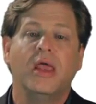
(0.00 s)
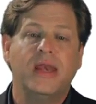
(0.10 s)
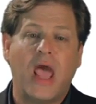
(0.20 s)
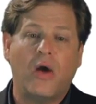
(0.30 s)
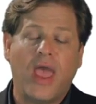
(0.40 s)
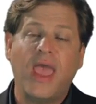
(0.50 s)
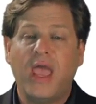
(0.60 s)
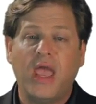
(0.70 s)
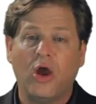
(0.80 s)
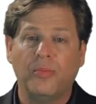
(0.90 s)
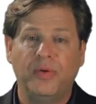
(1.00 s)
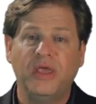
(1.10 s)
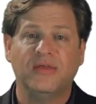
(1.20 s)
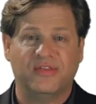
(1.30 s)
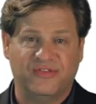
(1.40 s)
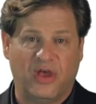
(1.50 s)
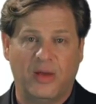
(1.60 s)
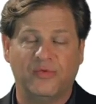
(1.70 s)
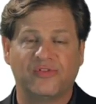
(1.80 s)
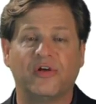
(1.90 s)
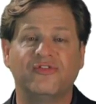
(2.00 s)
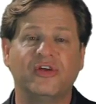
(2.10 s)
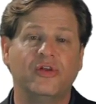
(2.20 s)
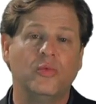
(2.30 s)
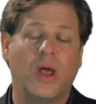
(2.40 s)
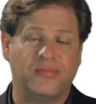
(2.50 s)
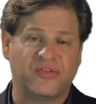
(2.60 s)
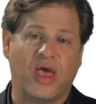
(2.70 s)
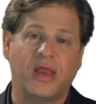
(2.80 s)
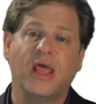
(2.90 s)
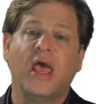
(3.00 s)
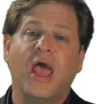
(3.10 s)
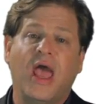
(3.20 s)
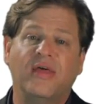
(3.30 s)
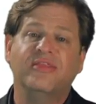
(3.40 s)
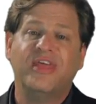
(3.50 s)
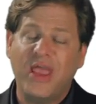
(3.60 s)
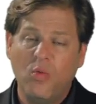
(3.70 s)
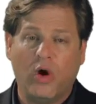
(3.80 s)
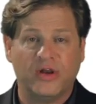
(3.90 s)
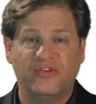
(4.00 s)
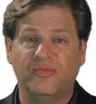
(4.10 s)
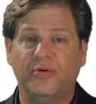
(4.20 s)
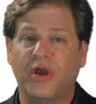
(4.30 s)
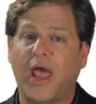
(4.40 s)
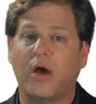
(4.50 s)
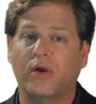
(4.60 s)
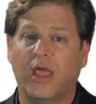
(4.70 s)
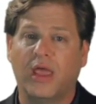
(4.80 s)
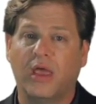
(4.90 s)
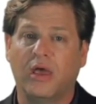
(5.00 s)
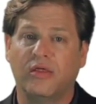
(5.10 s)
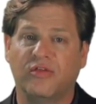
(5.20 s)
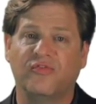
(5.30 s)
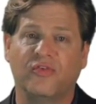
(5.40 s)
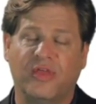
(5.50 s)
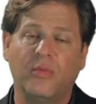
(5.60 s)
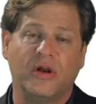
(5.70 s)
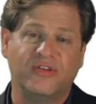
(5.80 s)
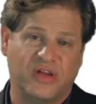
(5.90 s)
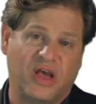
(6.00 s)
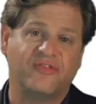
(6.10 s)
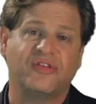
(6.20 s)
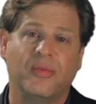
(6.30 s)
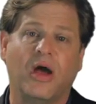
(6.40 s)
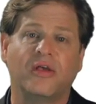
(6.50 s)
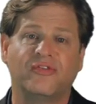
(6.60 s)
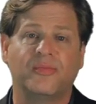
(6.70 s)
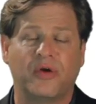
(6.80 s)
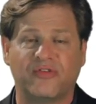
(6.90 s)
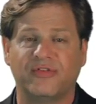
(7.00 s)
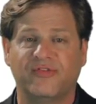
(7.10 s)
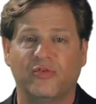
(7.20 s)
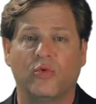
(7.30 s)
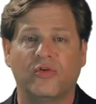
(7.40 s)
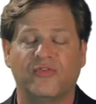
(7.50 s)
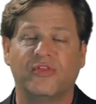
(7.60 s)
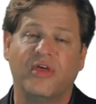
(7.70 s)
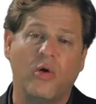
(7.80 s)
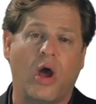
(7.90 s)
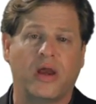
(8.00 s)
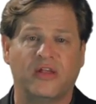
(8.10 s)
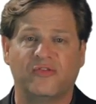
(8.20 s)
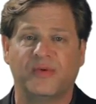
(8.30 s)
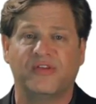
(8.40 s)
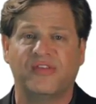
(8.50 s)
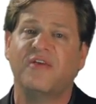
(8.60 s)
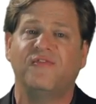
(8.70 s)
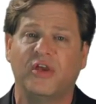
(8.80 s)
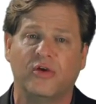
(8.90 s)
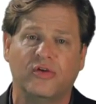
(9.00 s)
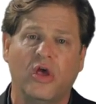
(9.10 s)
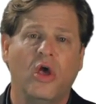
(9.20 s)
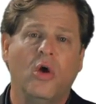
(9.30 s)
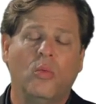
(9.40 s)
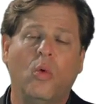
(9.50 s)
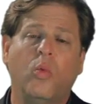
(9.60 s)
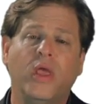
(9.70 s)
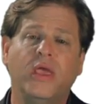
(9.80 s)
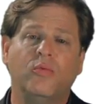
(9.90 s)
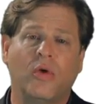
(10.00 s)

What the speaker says: Now, AARP at the time was launching a new website, and they wanted to put out they wanted to customize the press release to work for their audience because they figured, well, we